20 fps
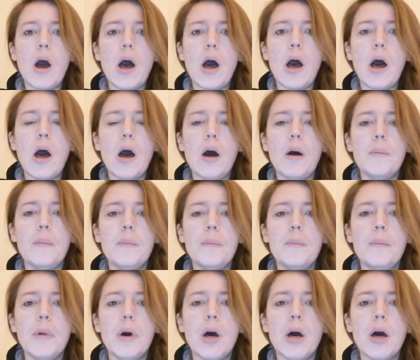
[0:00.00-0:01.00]

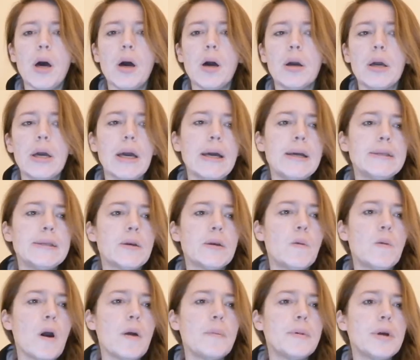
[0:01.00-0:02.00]
Um, okay, so
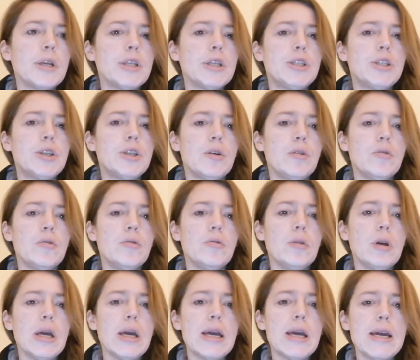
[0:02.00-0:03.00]
what I'm going to do
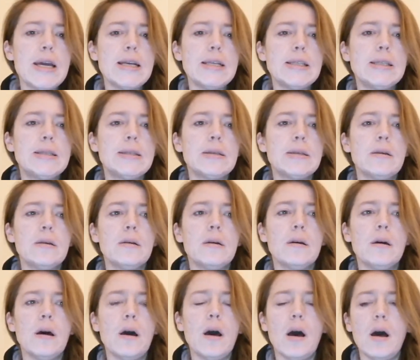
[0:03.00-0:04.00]
is
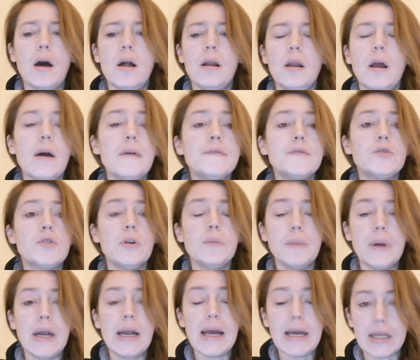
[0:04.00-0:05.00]
uh, live stream
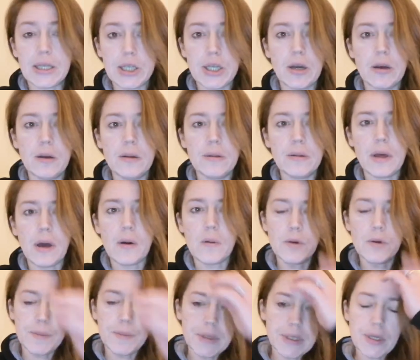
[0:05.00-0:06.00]
my lecture that I
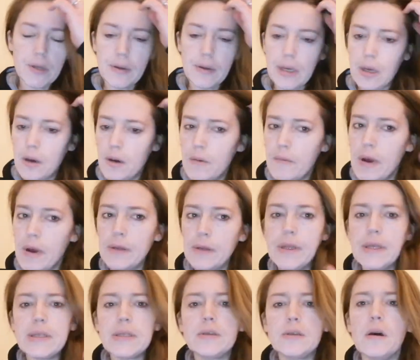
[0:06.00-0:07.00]
would be doing around
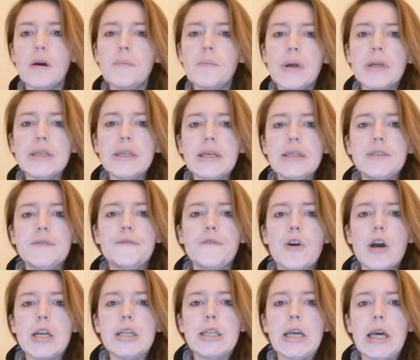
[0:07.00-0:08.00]
this time, Monday to
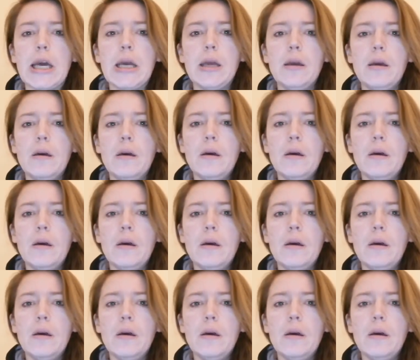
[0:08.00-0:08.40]
Friday,